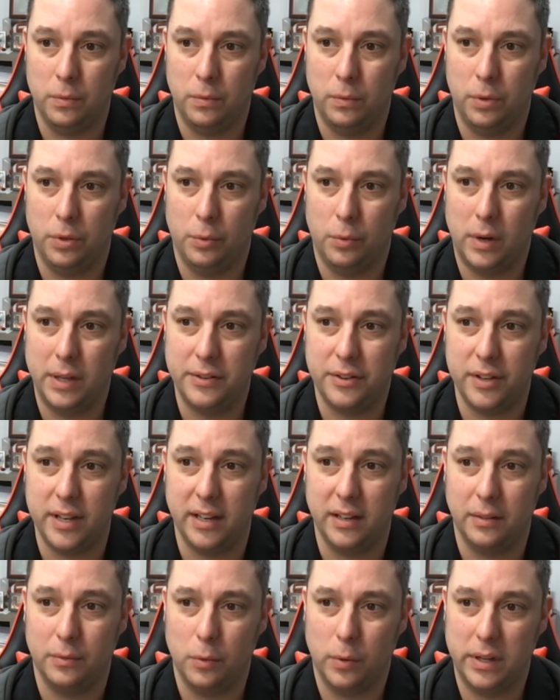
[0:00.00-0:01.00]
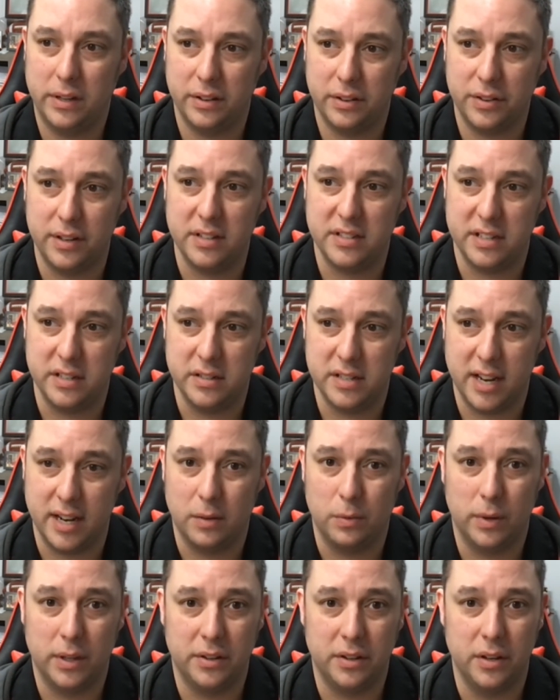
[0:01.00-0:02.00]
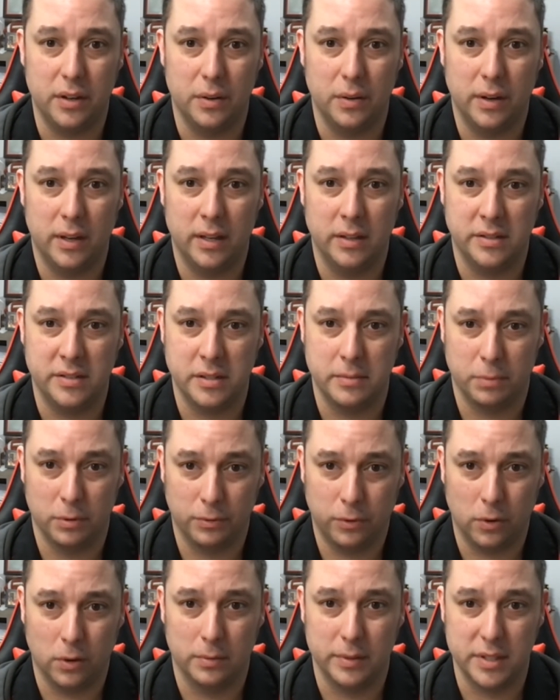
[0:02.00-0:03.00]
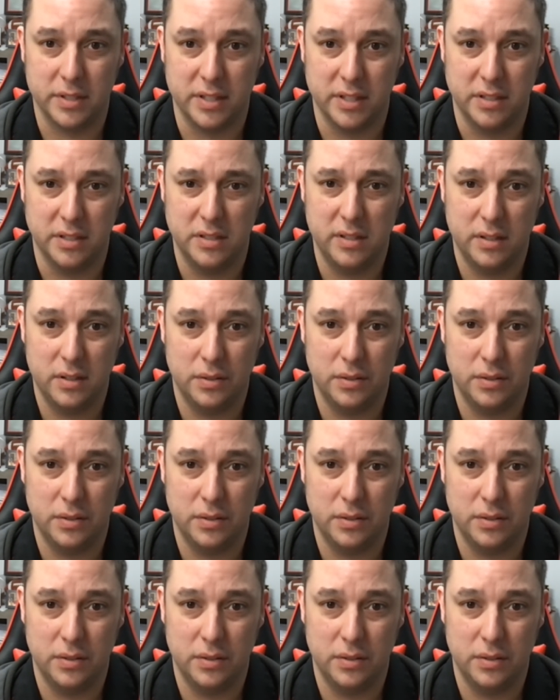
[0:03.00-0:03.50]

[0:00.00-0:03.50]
one of the things that you take with you is the performances.